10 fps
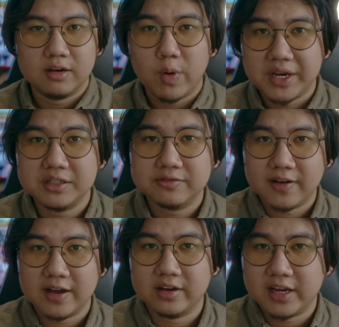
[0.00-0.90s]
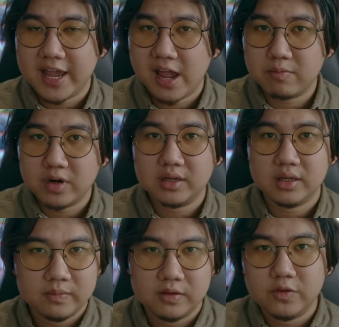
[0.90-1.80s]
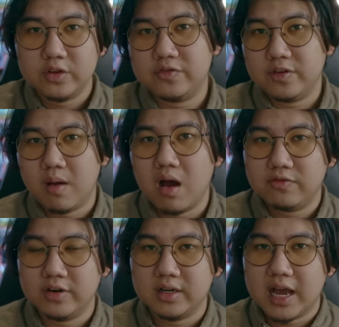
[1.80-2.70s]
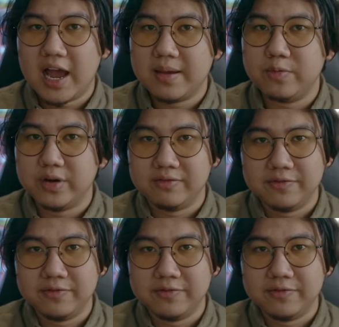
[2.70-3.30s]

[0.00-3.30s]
the rangefinder camera, the Fujifilm offered a hybrid